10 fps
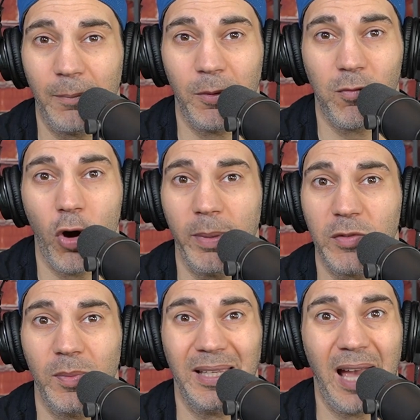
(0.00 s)
of
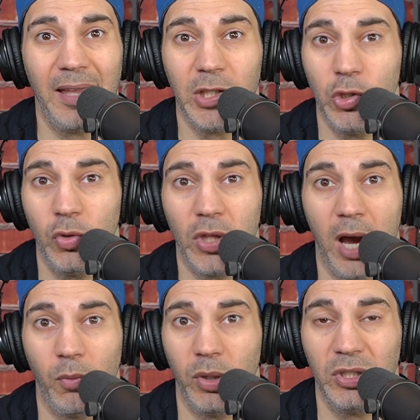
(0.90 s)
performance from the guy that you
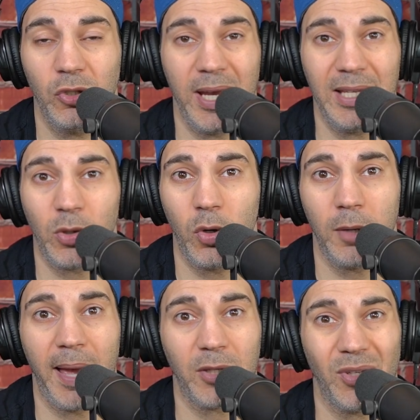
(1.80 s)
thought was your ace quarterback.